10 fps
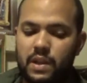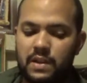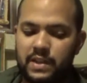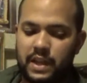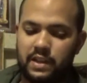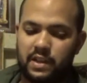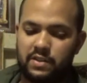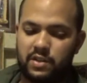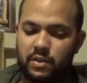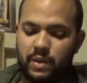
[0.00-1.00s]
take into
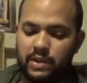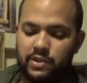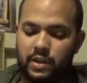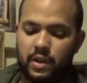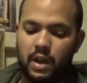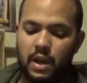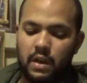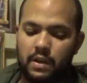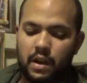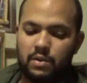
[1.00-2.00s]
consideration.
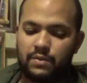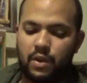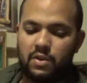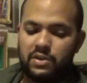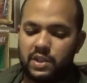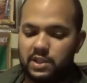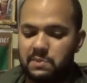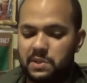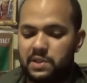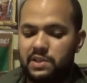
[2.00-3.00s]
Now, as far as any
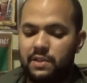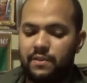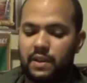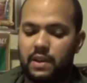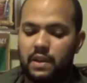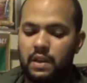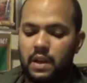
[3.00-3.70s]
specific